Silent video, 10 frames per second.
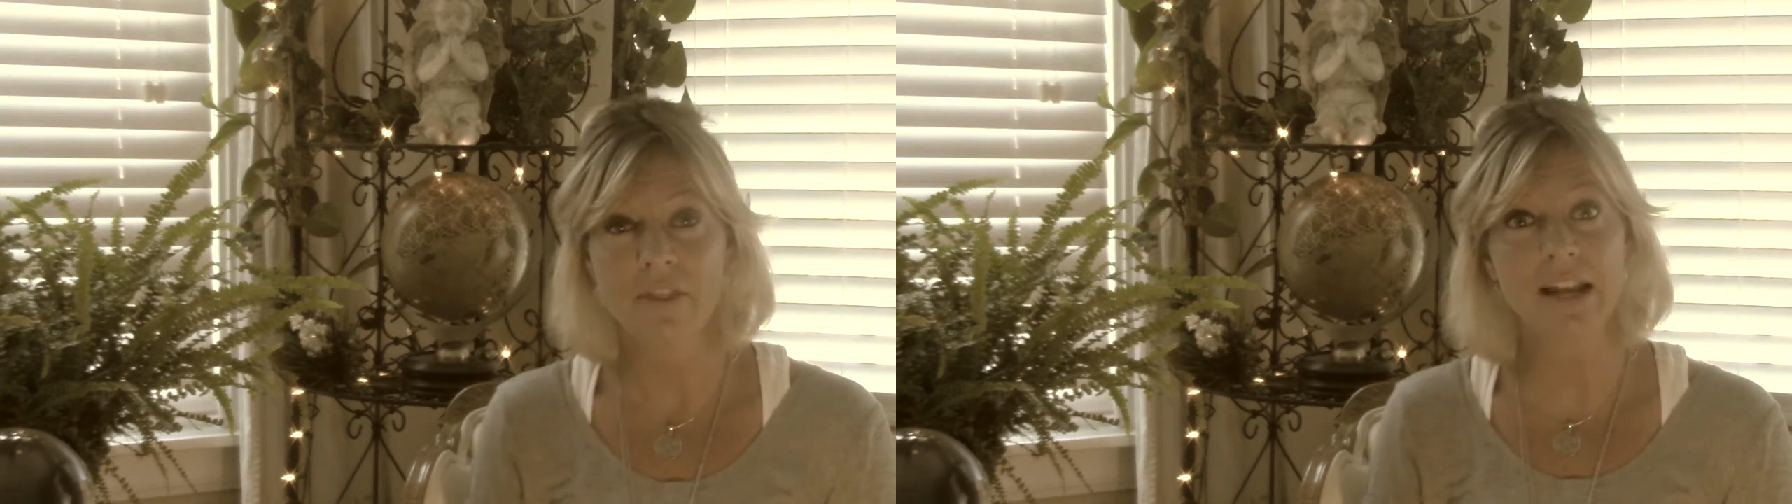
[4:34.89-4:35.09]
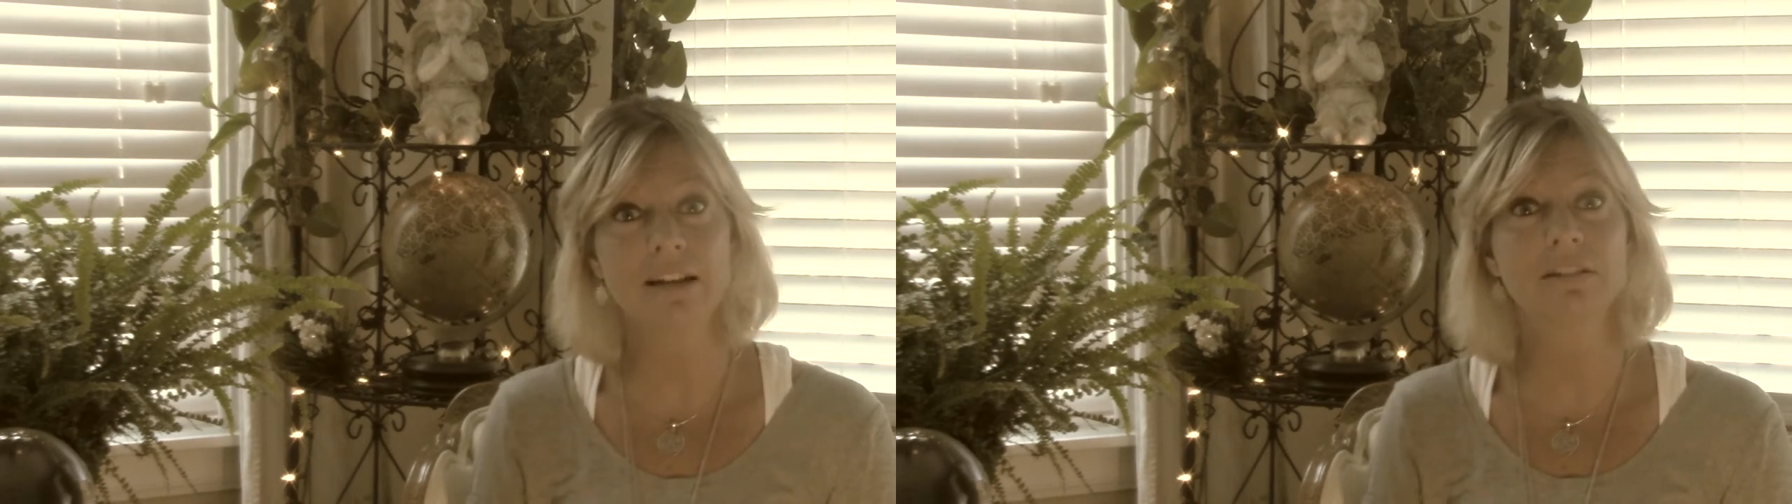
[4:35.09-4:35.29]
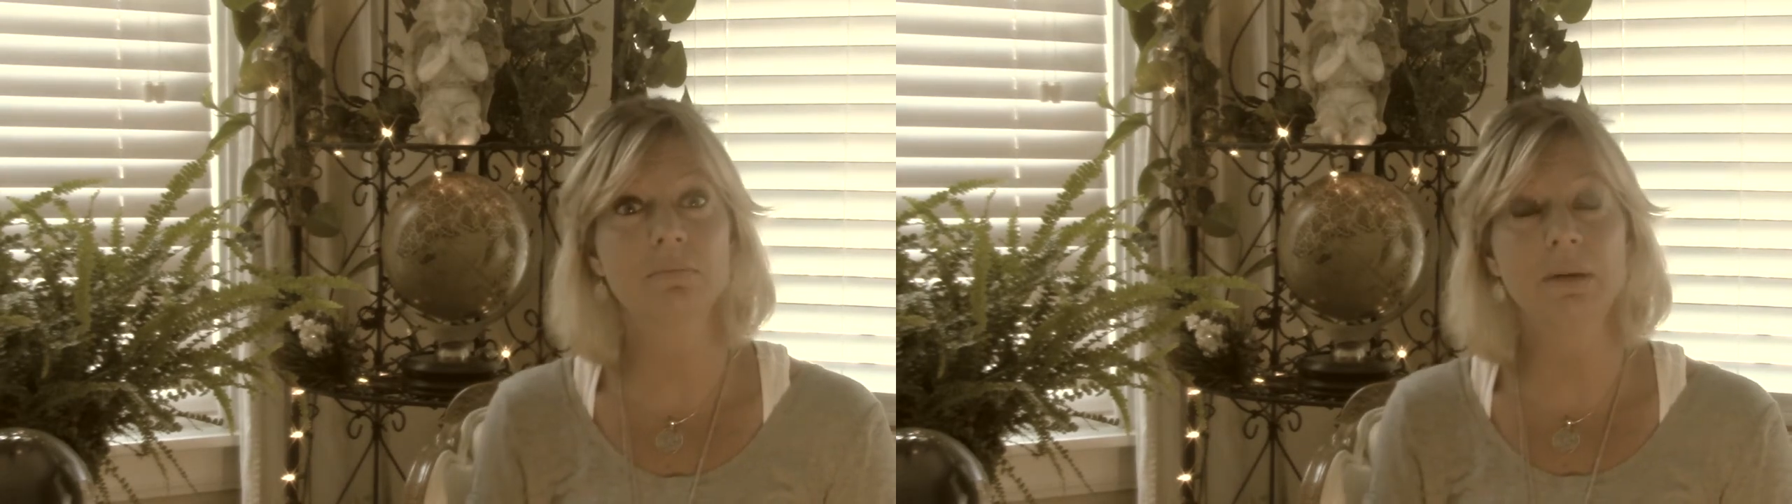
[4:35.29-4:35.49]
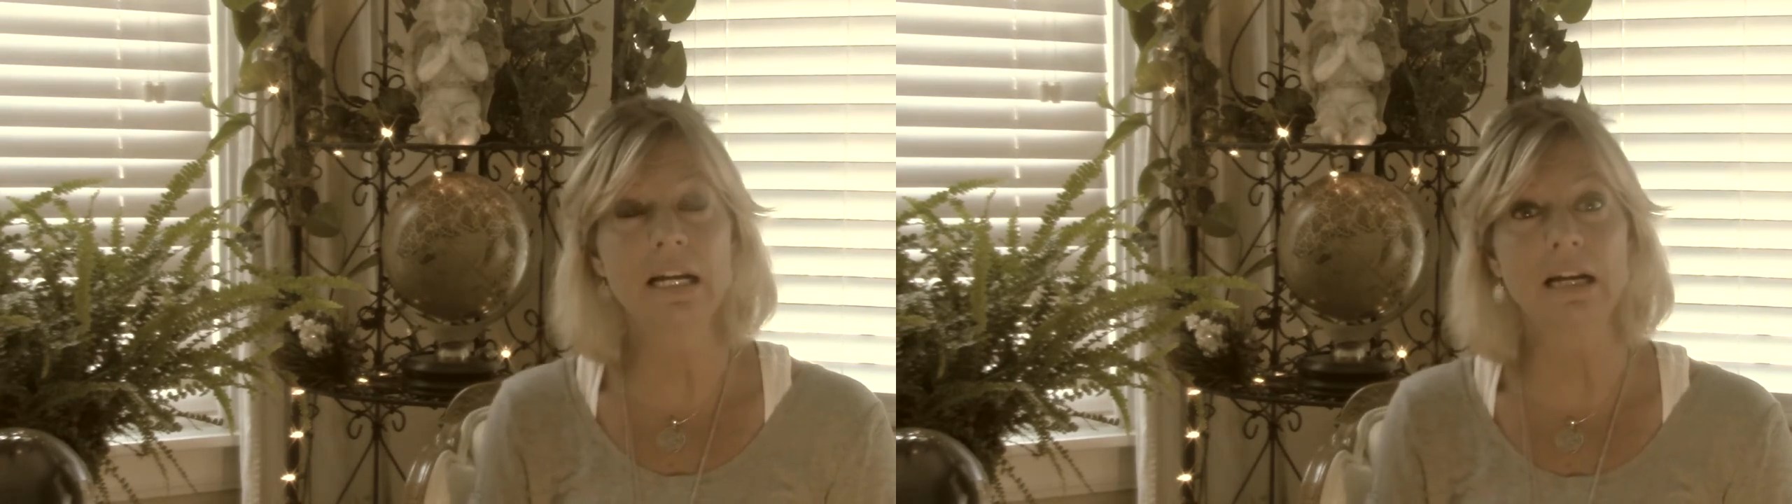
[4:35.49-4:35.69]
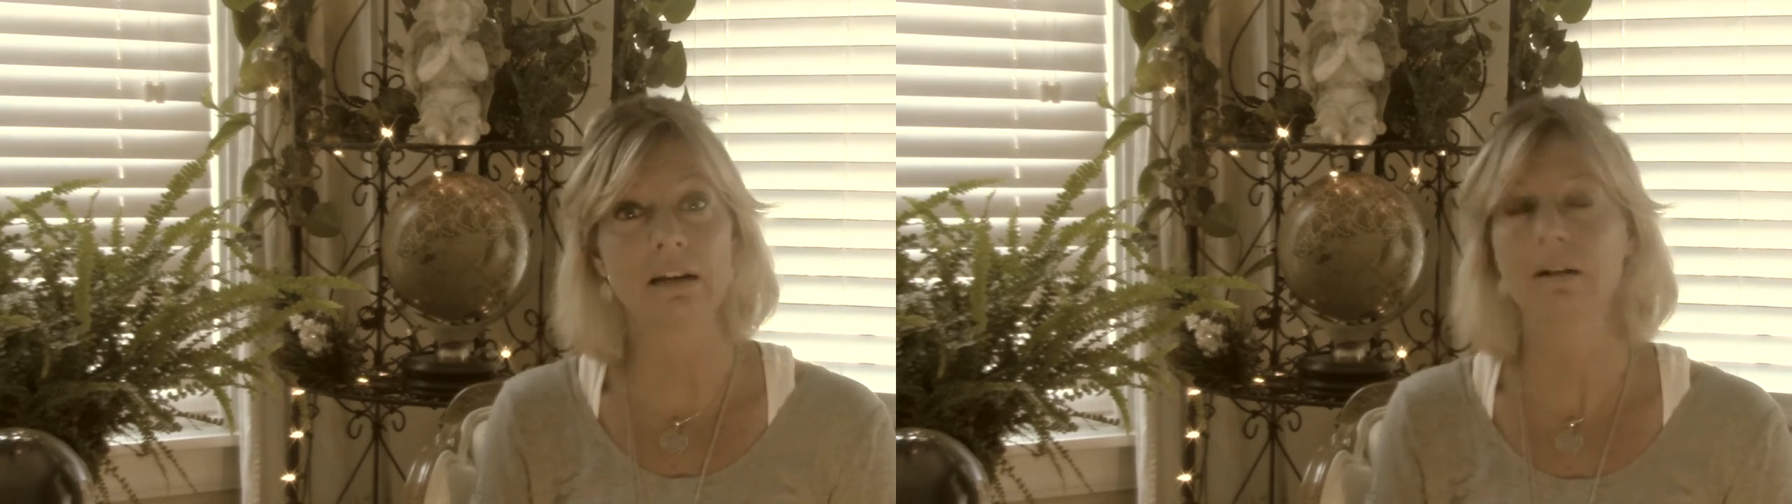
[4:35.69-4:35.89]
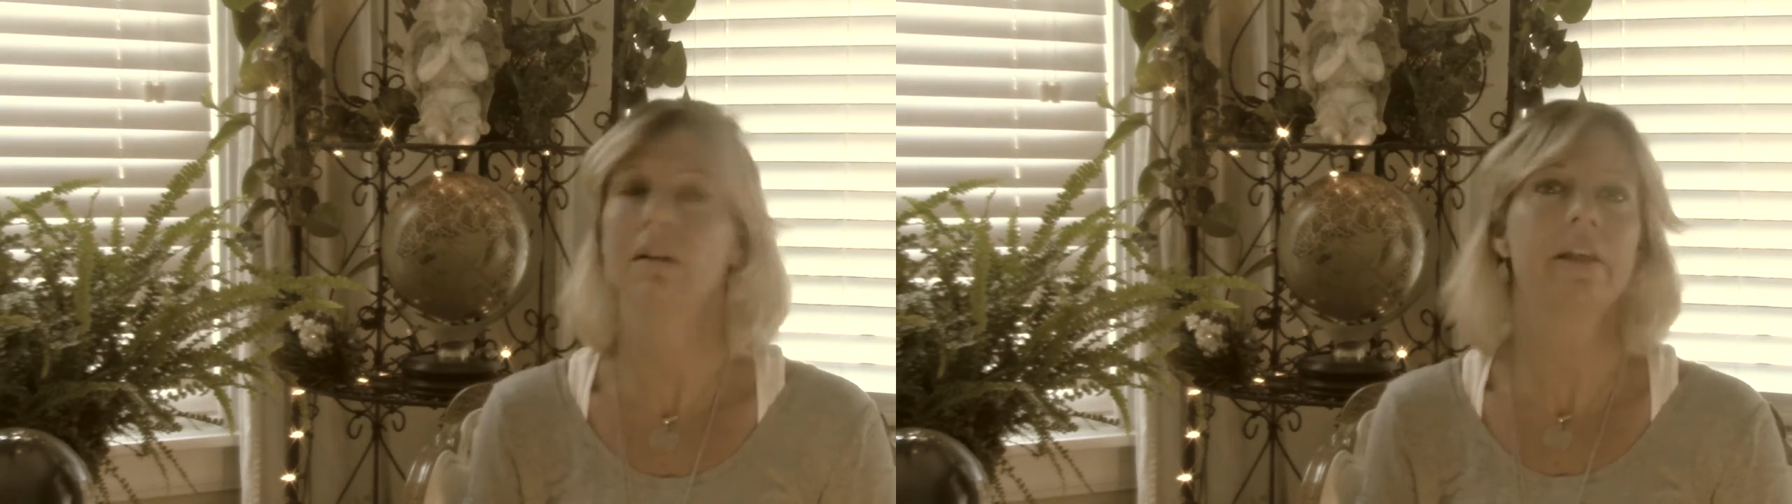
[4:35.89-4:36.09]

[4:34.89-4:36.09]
that it is mean,